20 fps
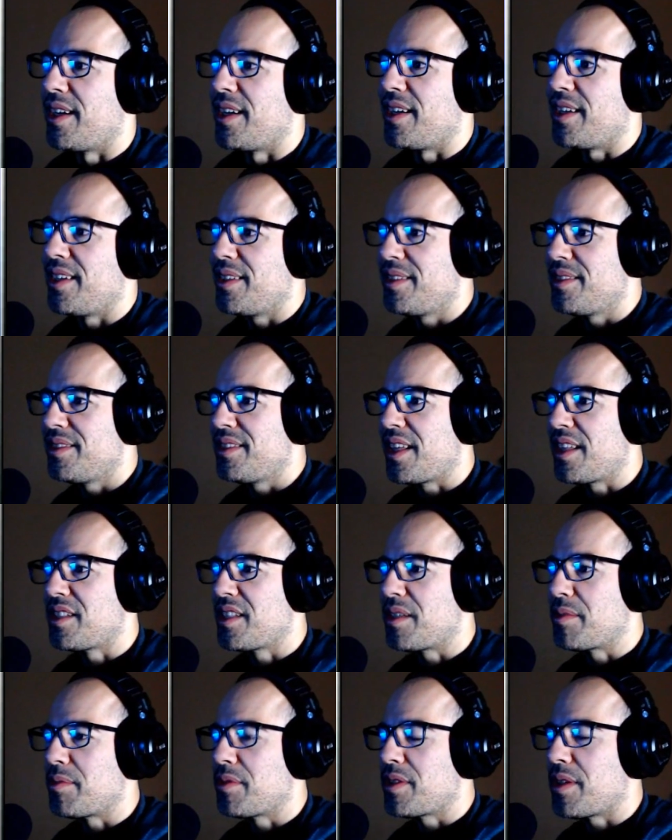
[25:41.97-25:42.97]
Nathan
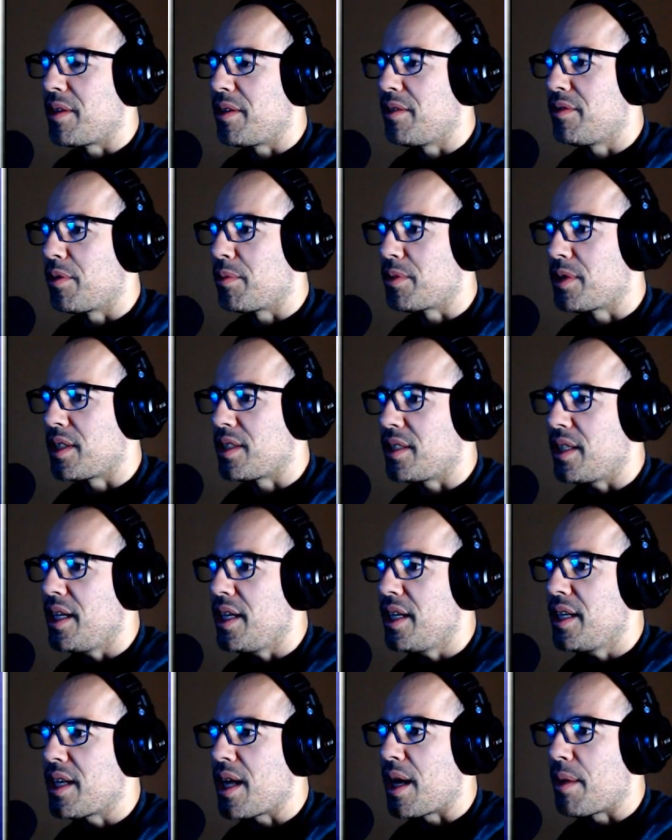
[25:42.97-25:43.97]
James Norman says,
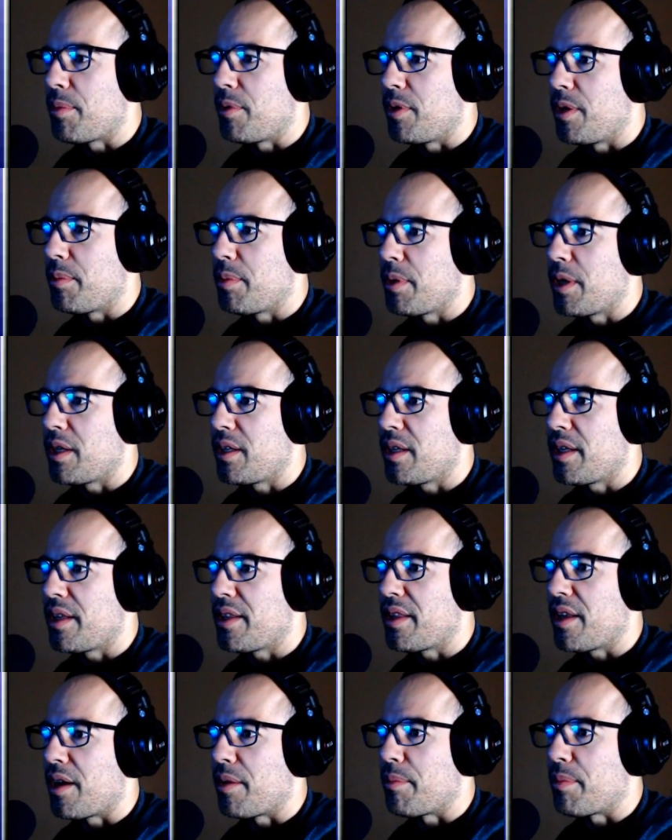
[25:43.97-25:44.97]
Ian Apple, apparently they are
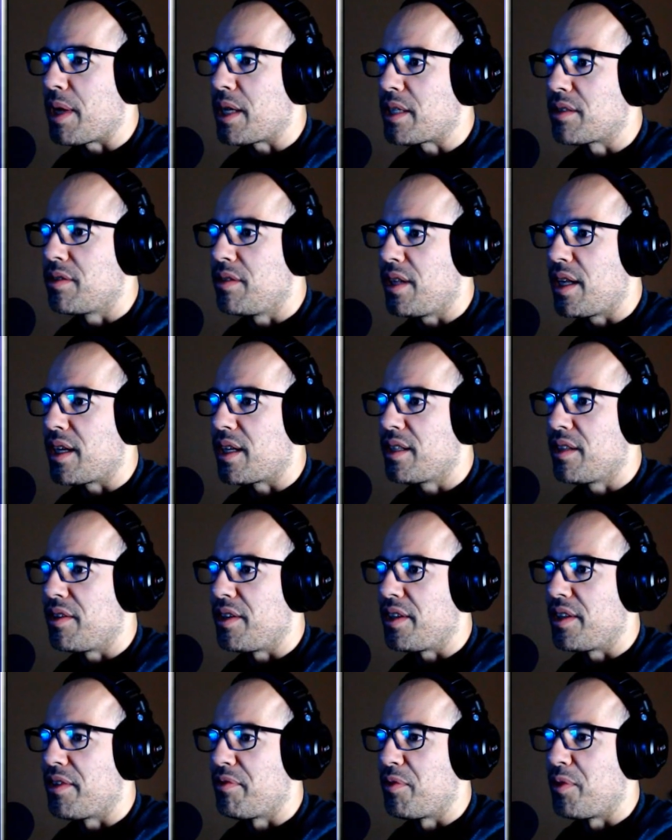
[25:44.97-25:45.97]
magical at clearing the
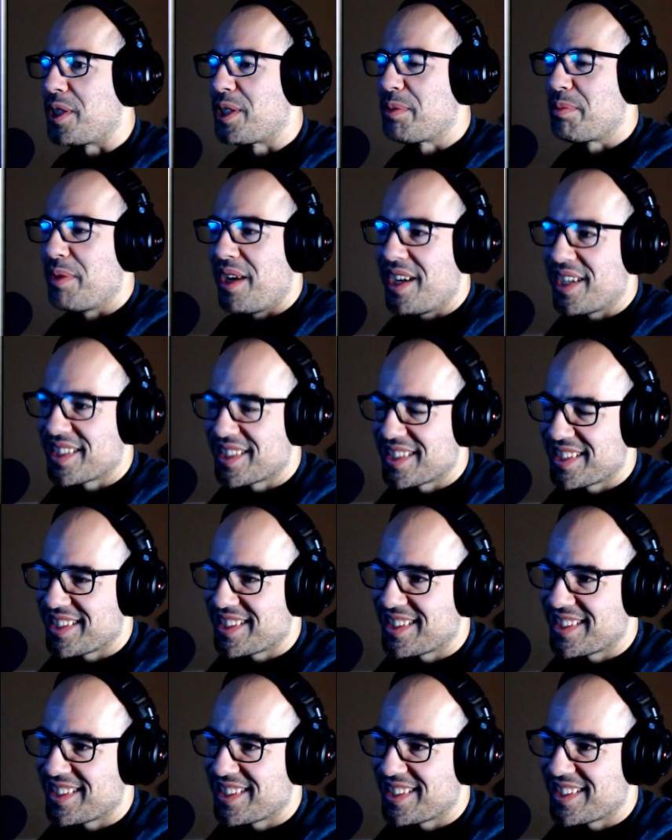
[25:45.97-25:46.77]
voice box.